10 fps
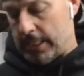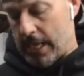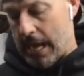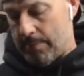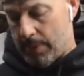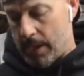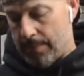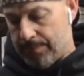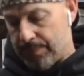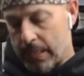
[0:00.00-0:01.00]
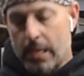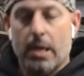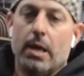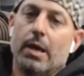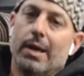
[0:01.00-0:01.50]
yet, but
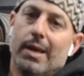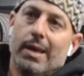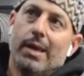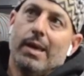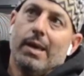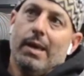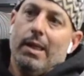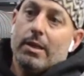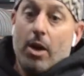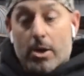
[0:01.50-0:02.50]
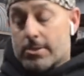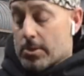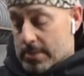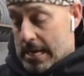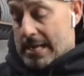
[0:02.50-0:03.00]
the car's
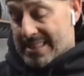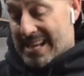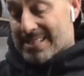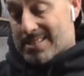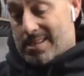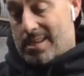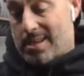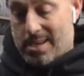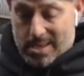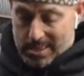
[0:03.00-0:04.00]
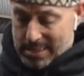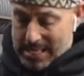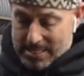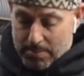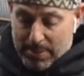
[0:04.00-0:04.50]
outside, and that's
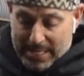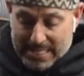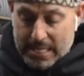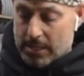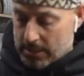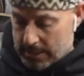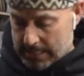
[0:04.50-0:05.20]
a big deal.